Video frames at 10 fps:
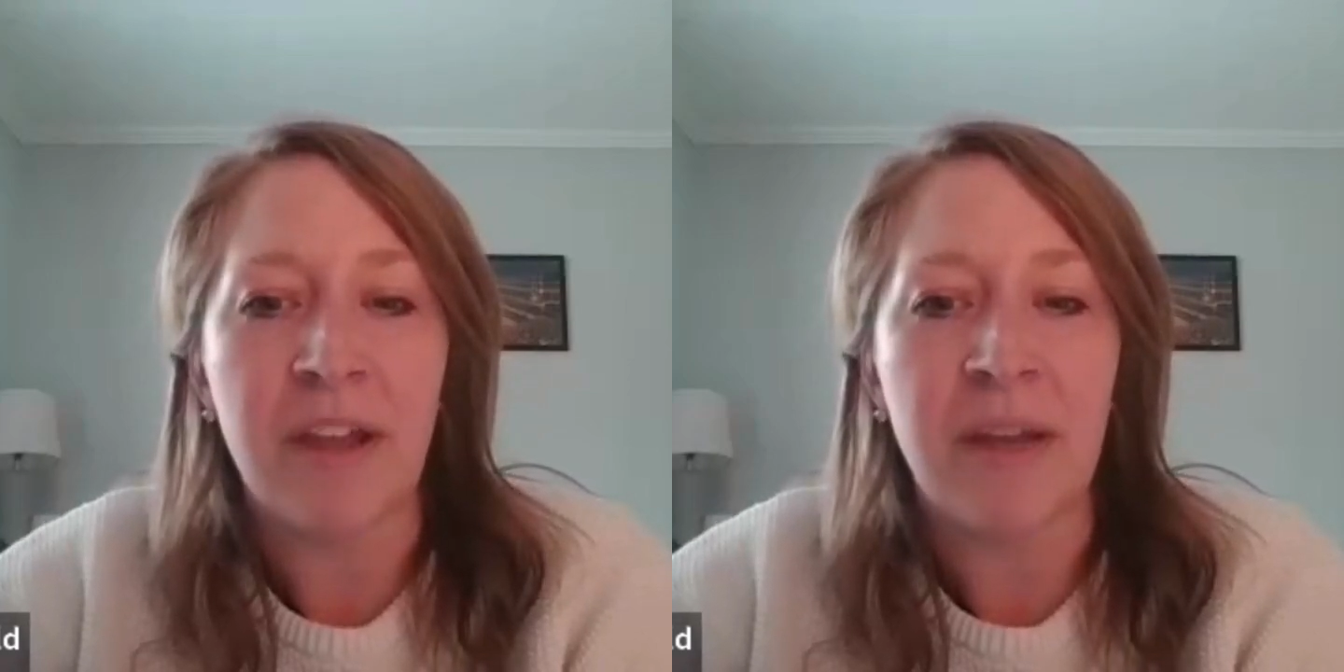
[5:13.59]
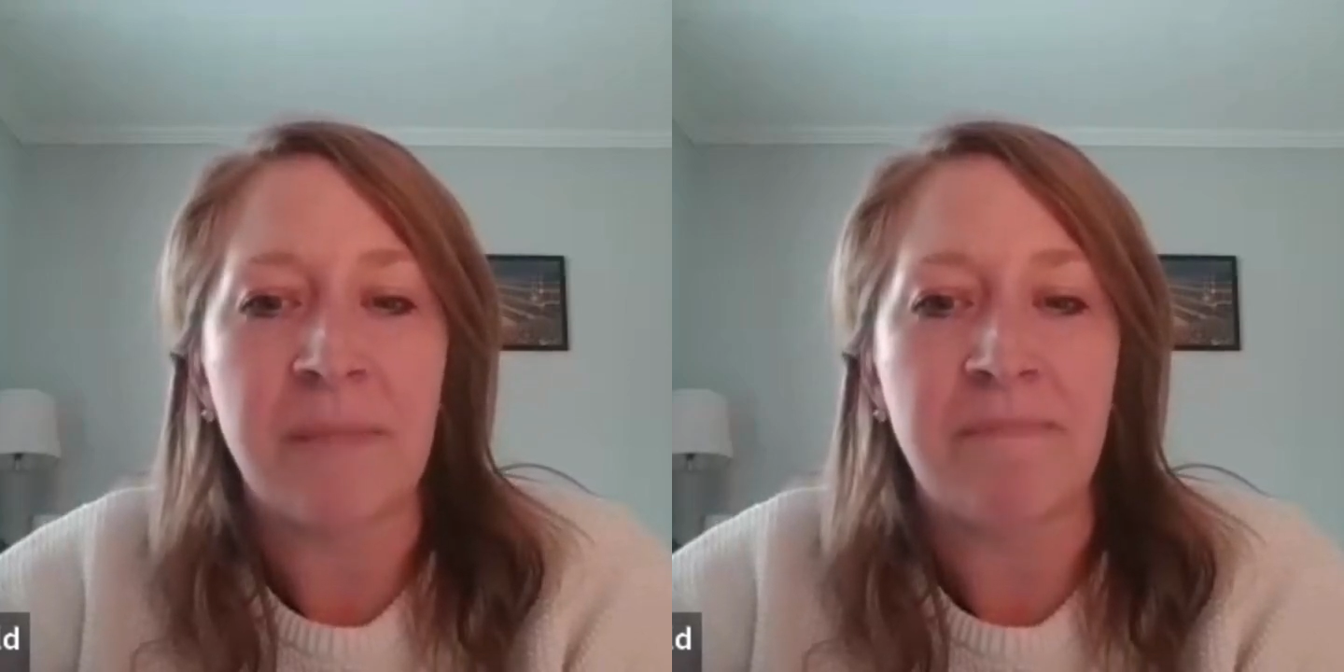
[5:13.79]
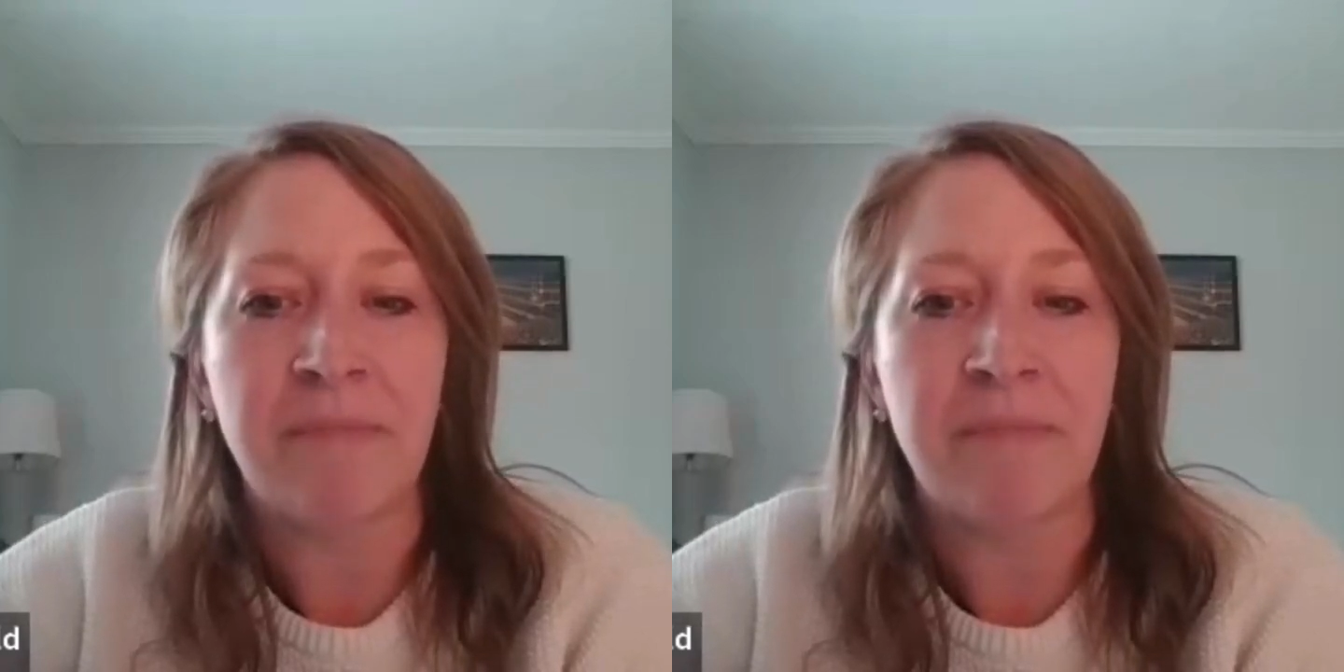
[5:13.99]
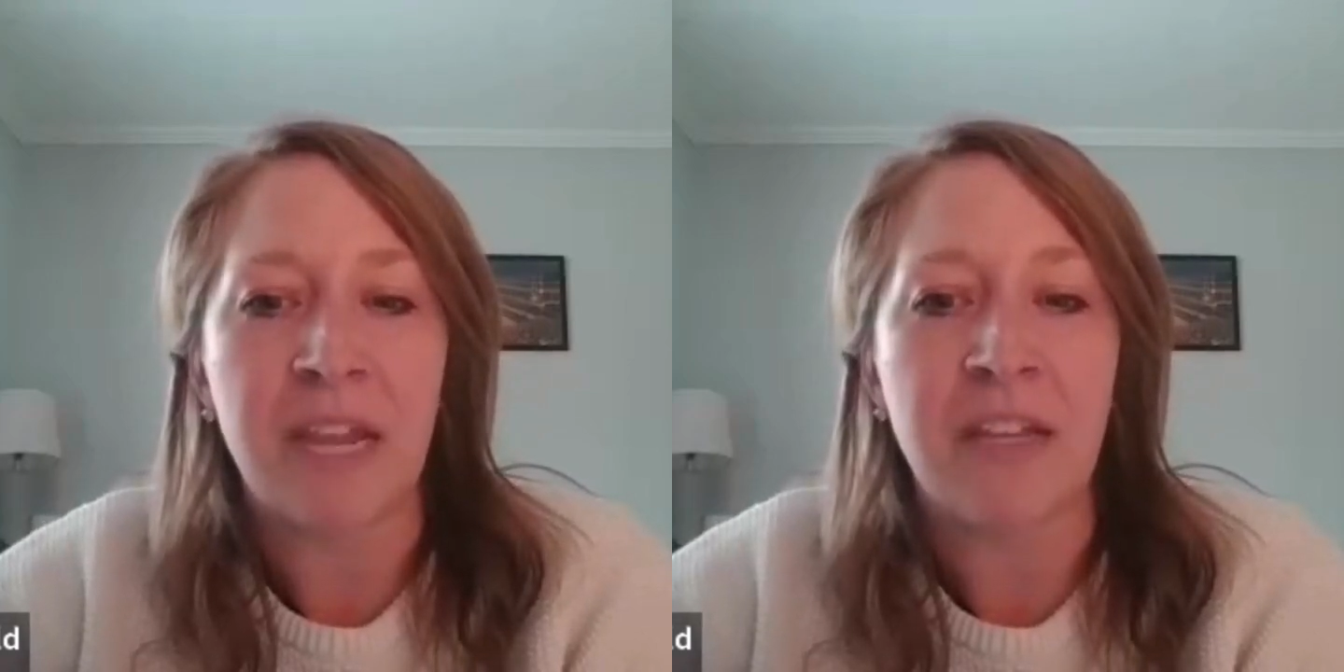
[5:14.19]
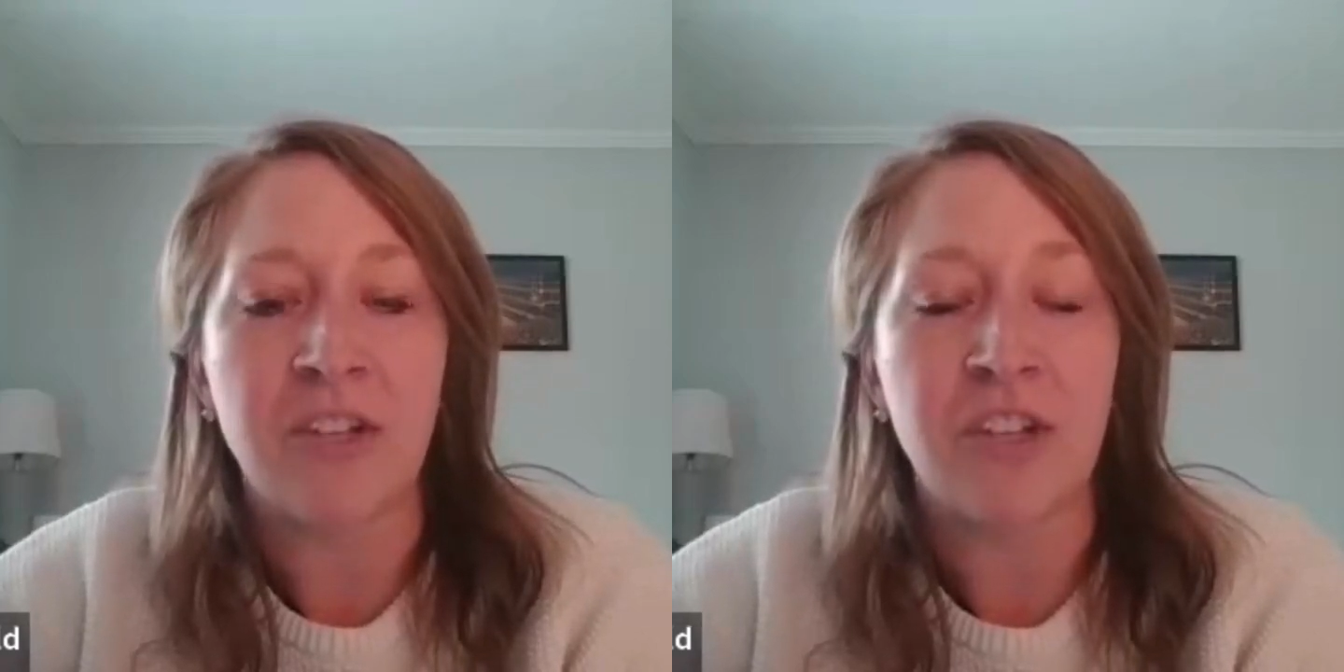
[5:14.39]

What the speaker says: And then